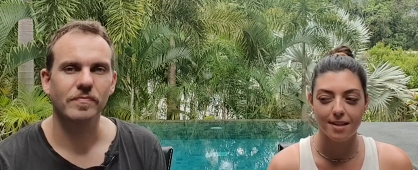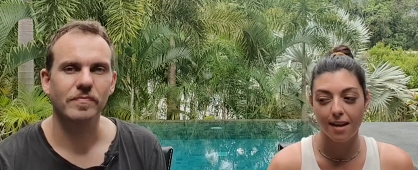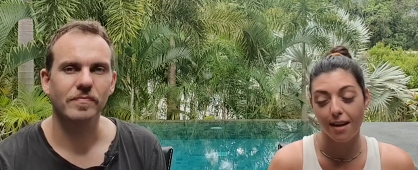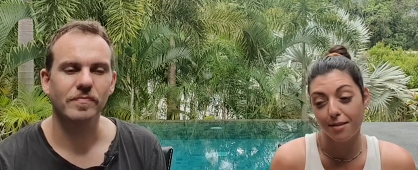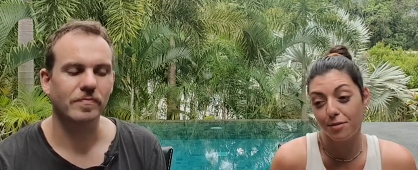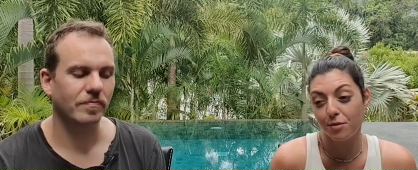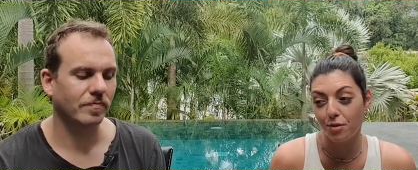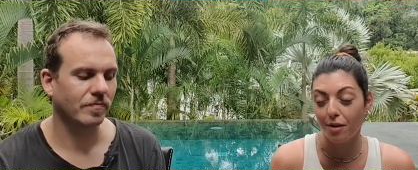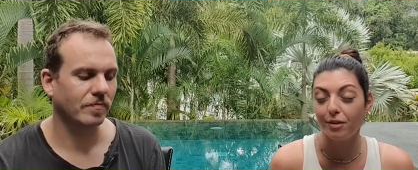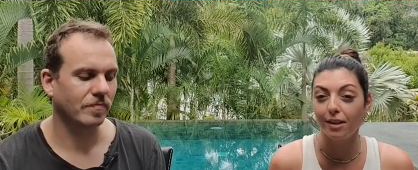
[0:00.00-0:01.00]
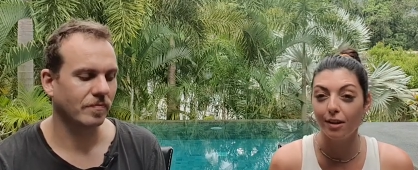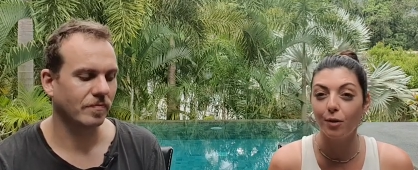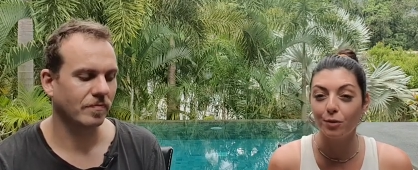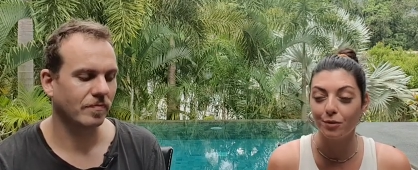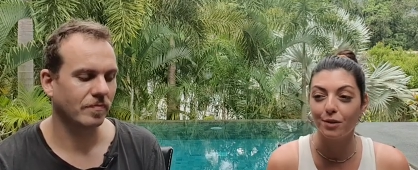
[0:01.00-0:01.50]
Speaker 1: I had to travel
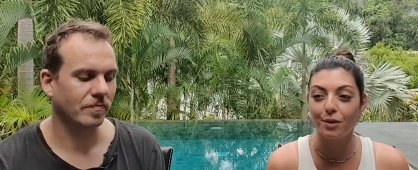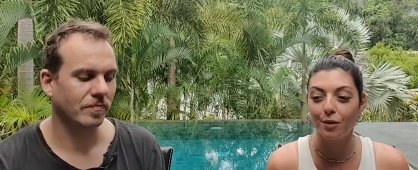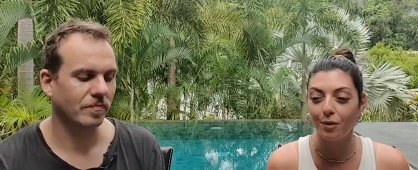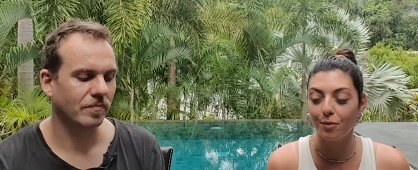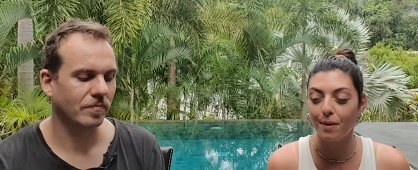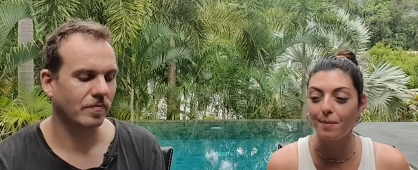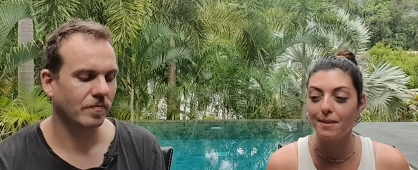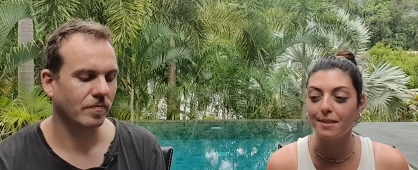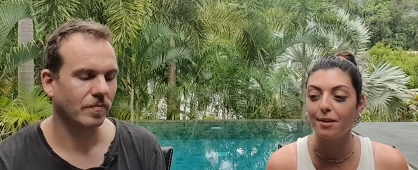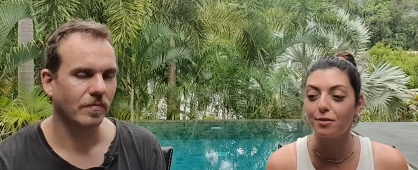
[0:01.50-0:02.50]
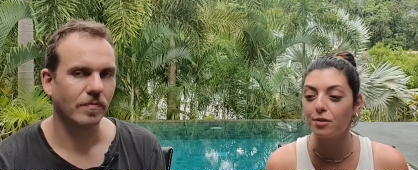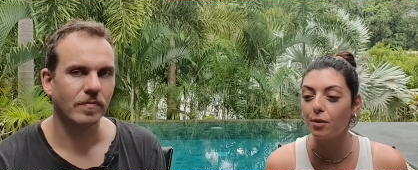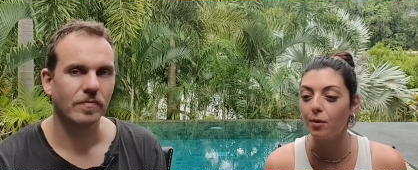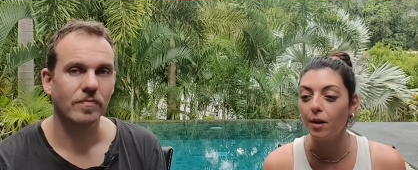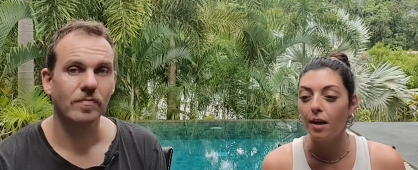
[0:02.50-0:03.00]
alone, you know, all by myself.
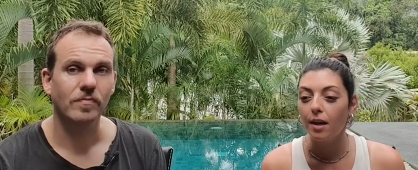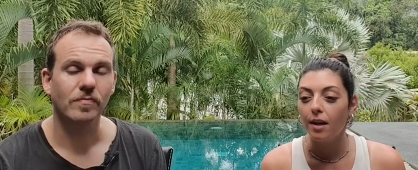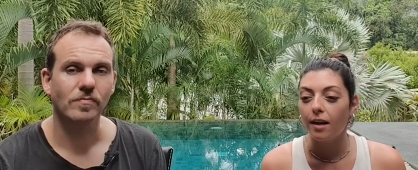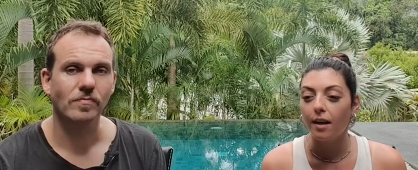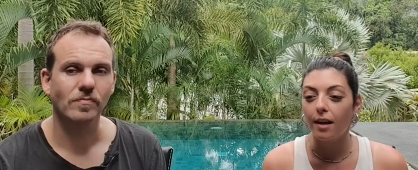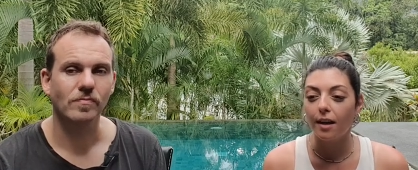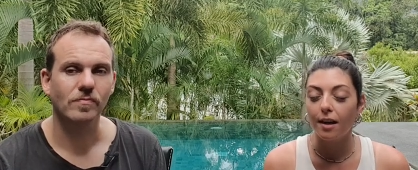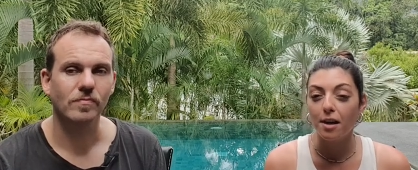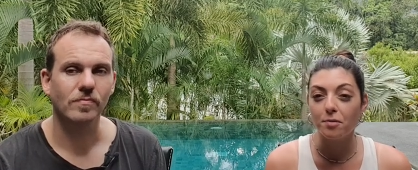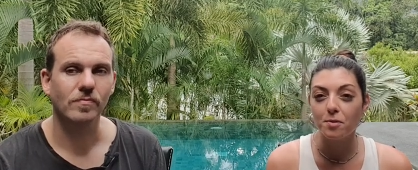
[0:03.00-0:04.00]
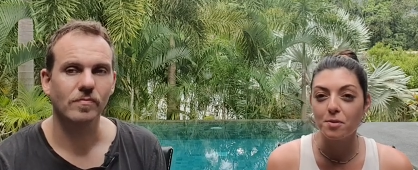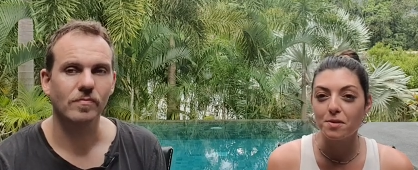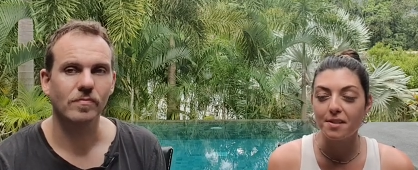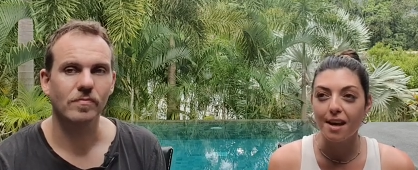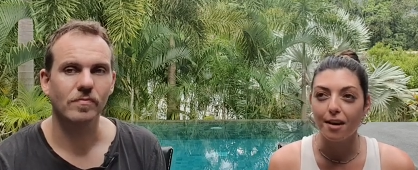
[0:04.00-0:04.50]
So uh, it
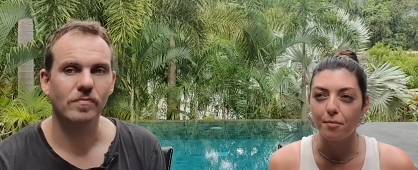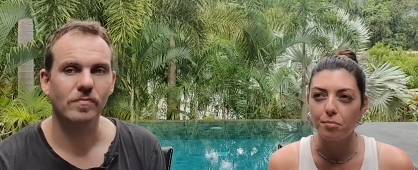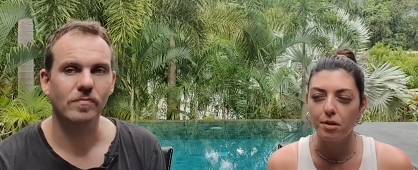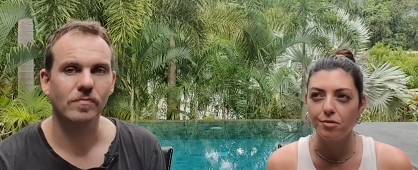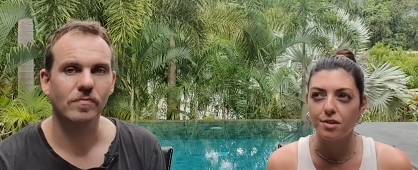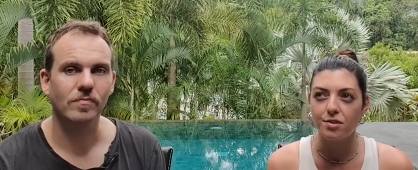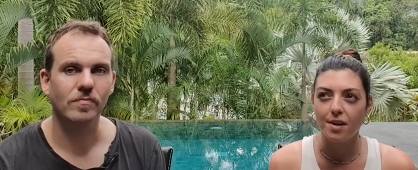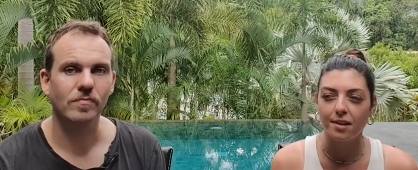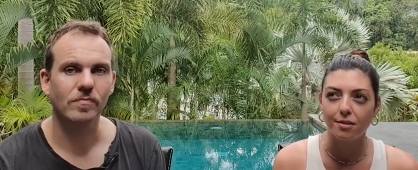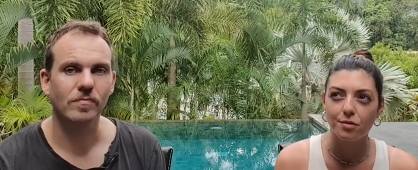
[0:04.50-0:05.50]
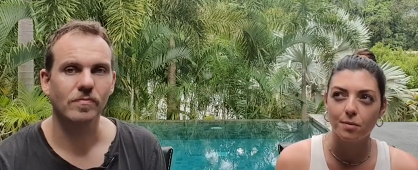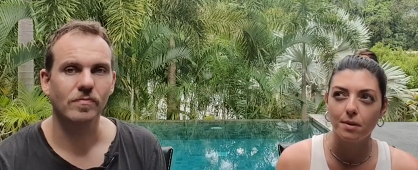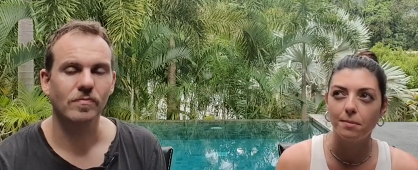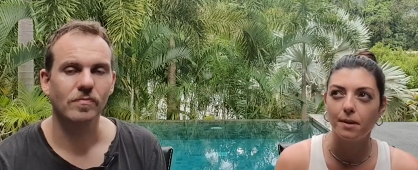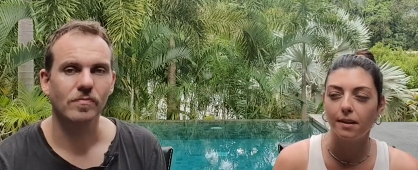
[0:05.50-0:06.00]
was, yeah, pretty frustrating for
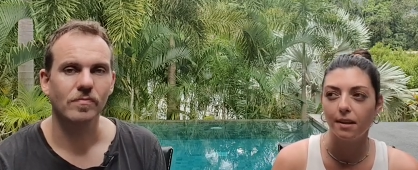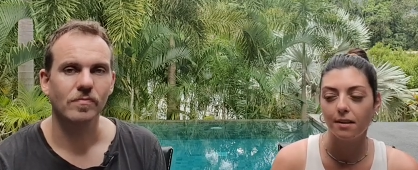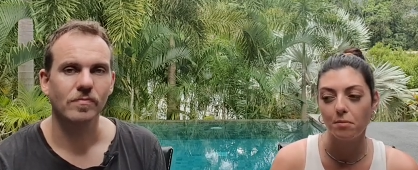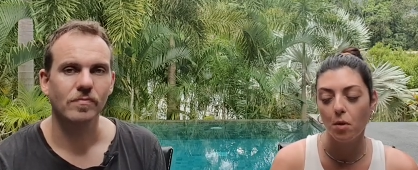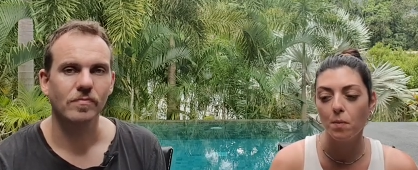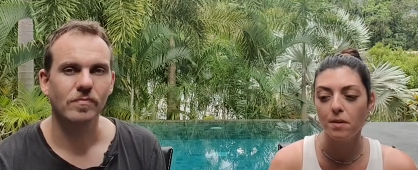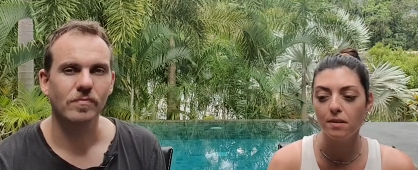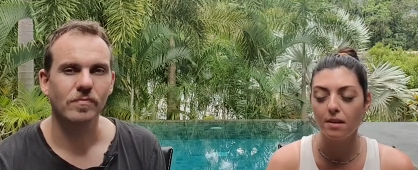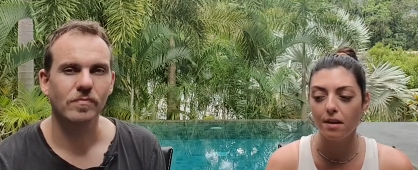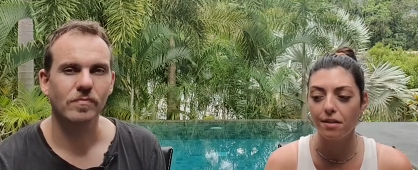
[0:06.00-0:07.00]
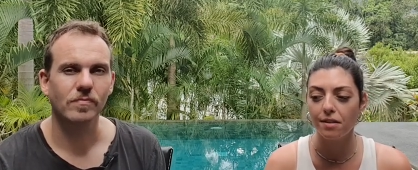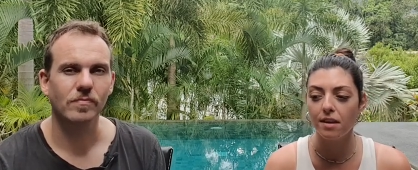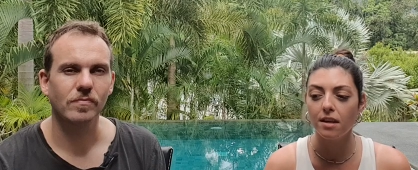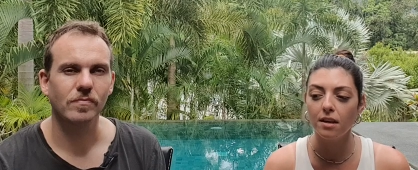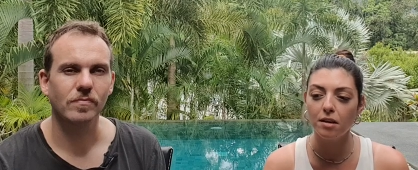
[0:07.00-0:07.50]
me. But like the moment I
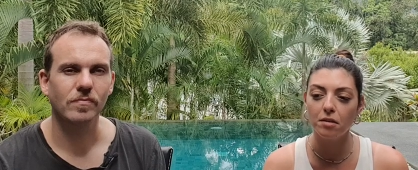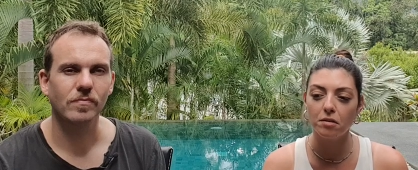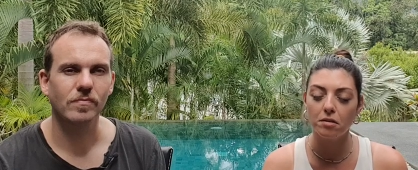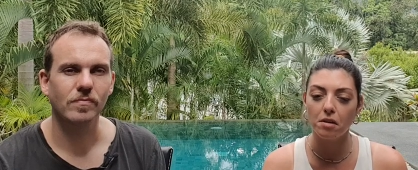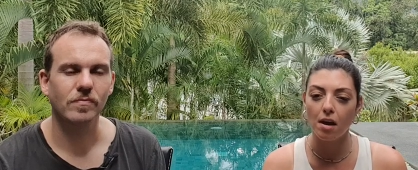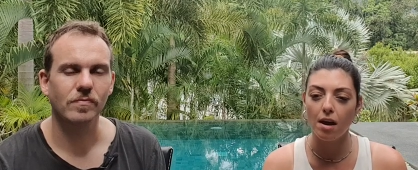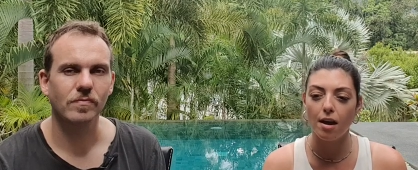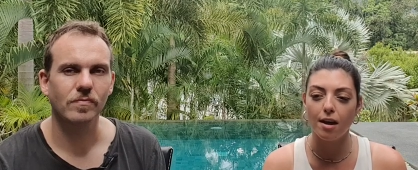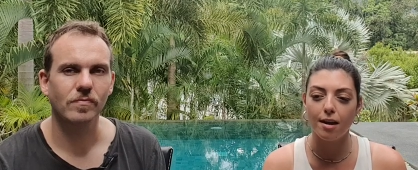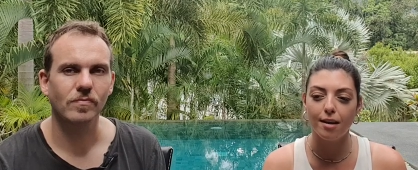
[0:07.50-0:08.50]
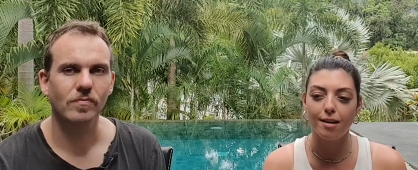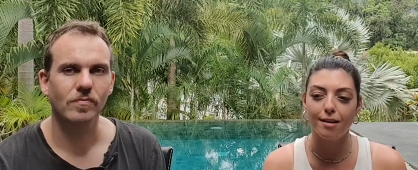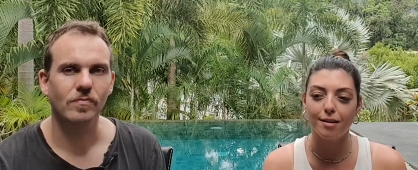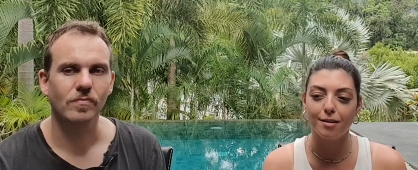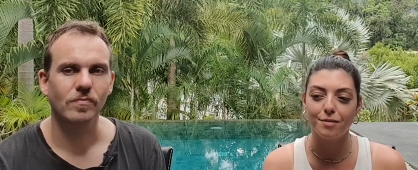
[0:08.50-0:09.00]
think
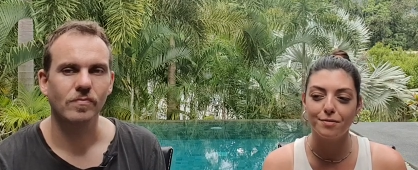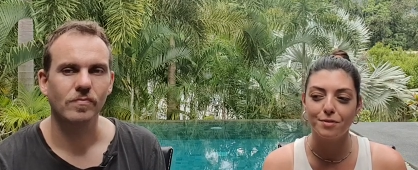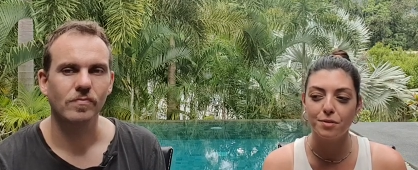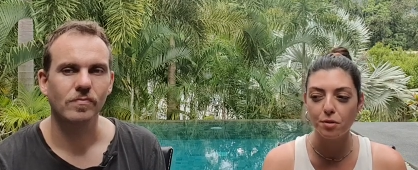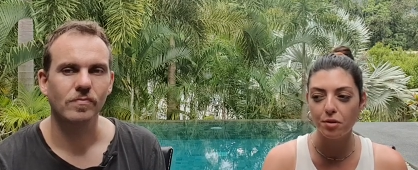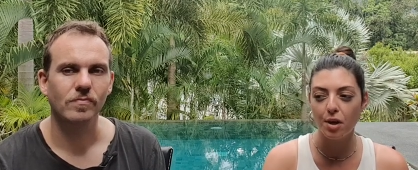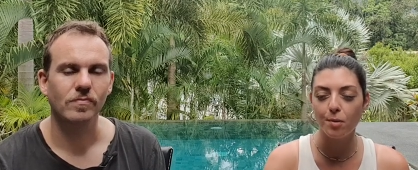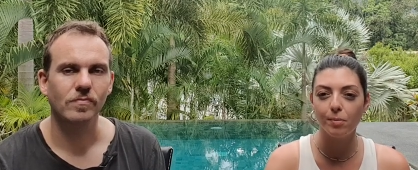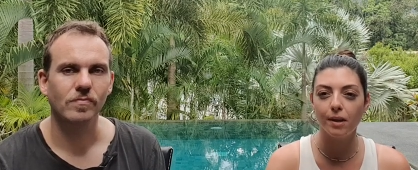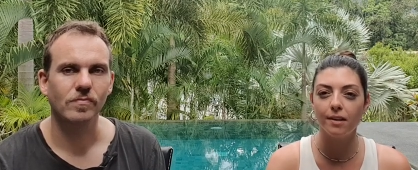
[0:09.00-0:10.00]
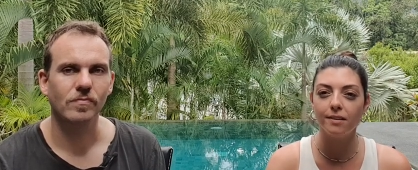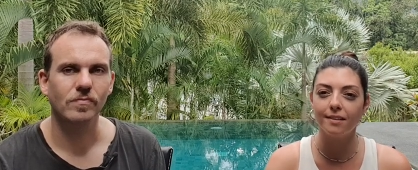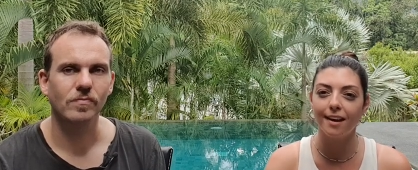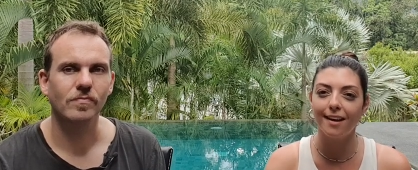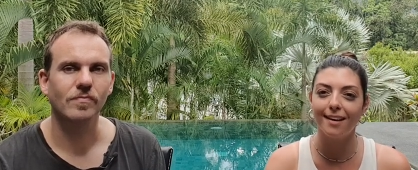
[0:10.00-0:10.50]
I took the airplane
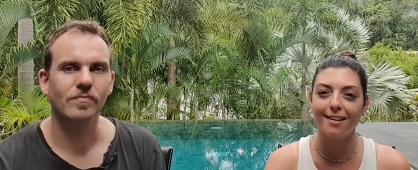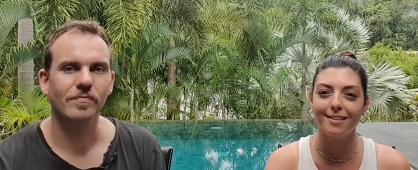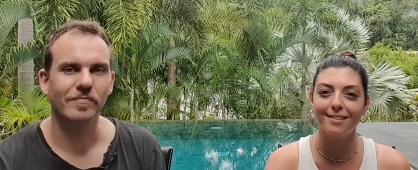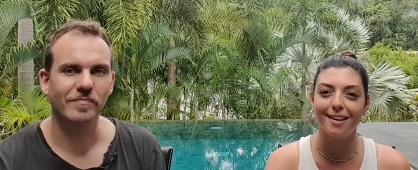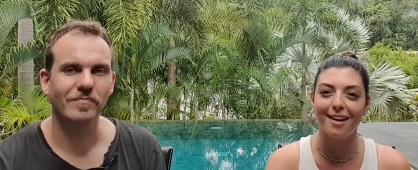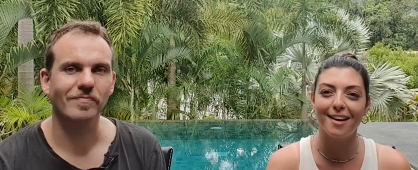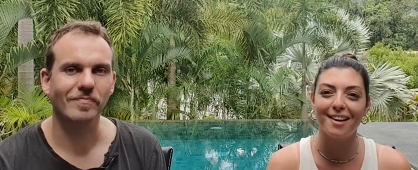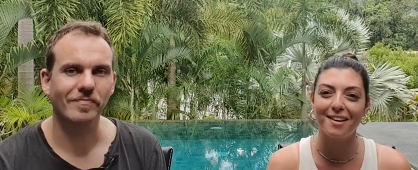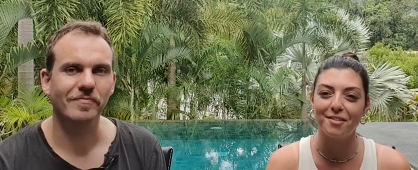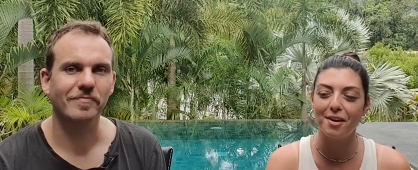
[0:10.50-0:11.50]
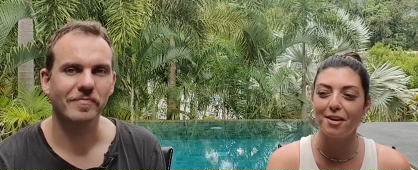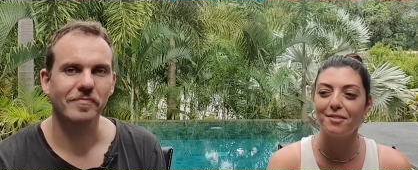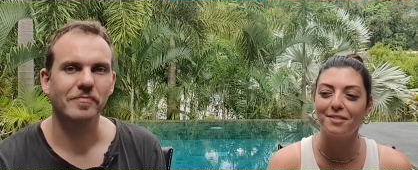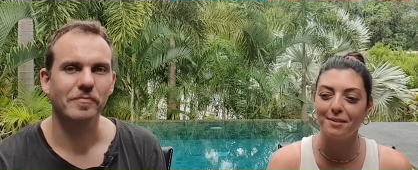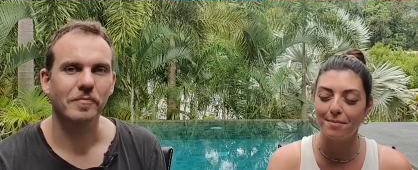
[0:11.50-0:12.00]
and I
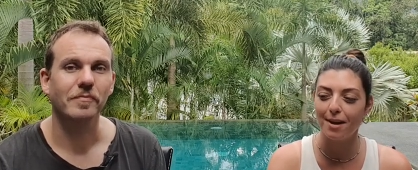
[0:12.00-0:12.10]
arrived in